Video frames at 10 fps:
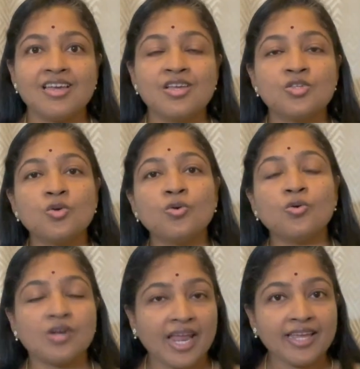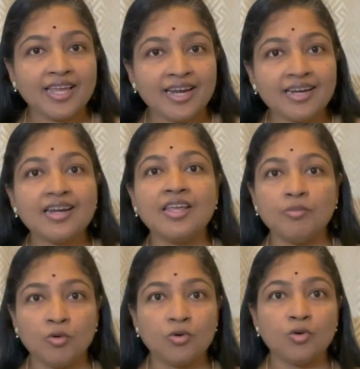So glycated
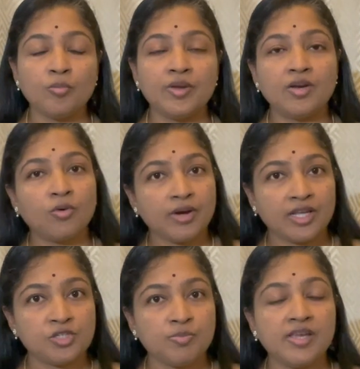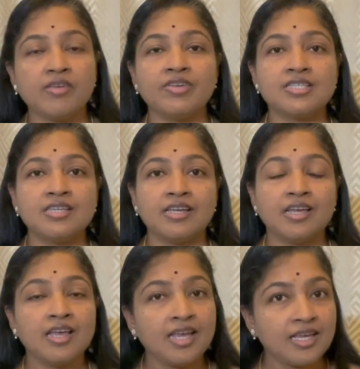hemoglobin or HbA1c
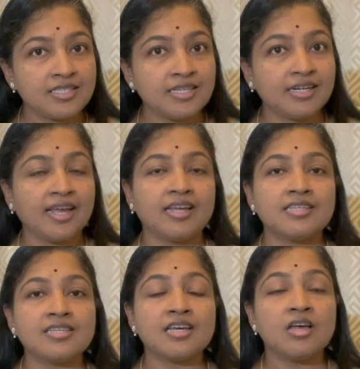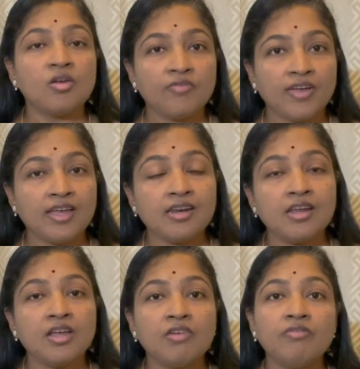is the test where
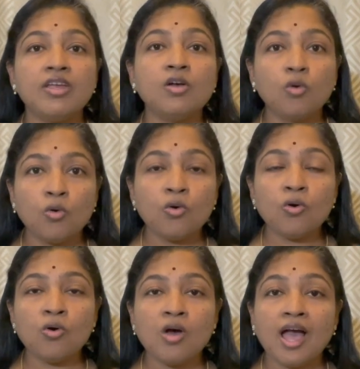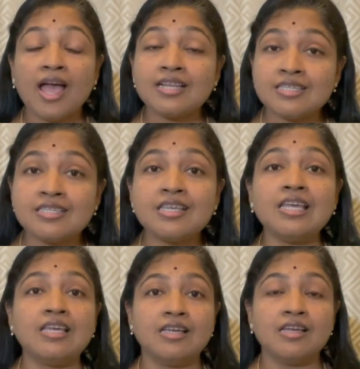we go and
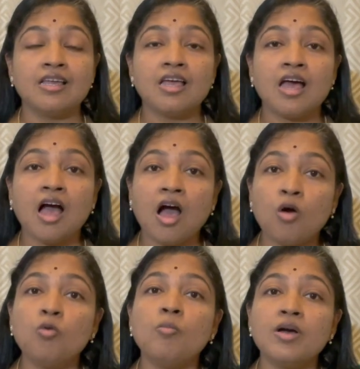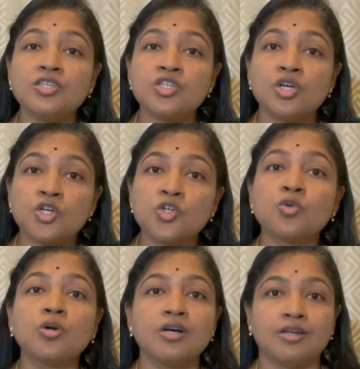see how much
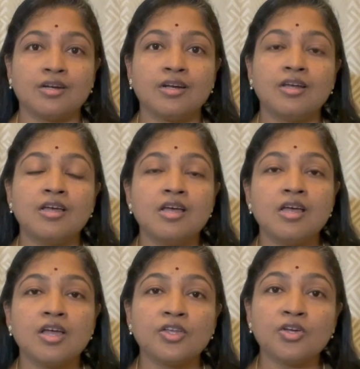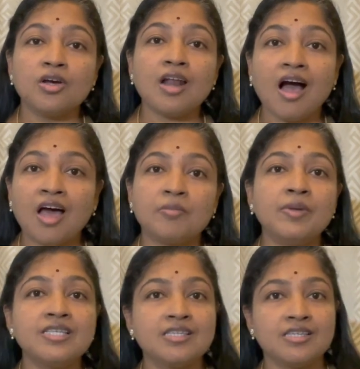sugar your
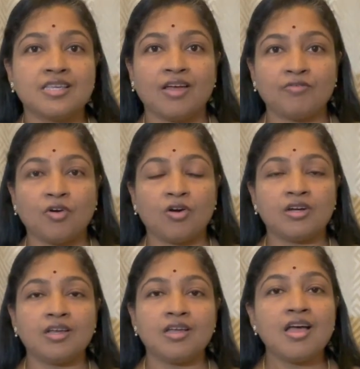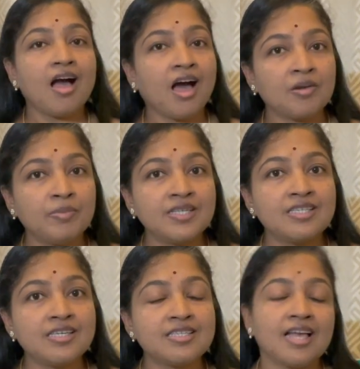RBCs have got.
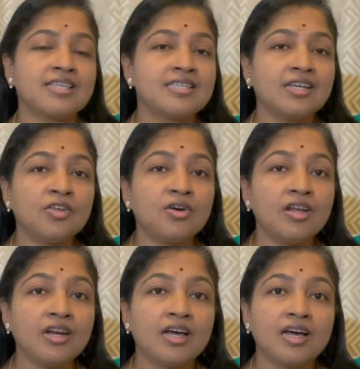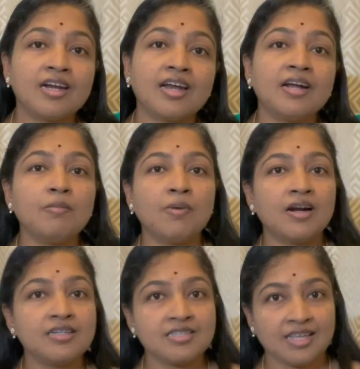RBCs as in your red
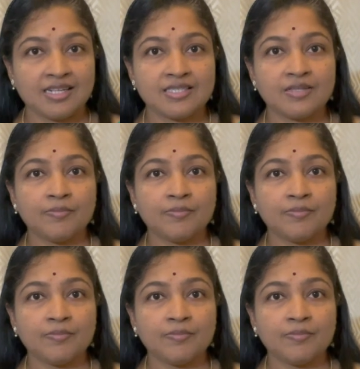blood cells.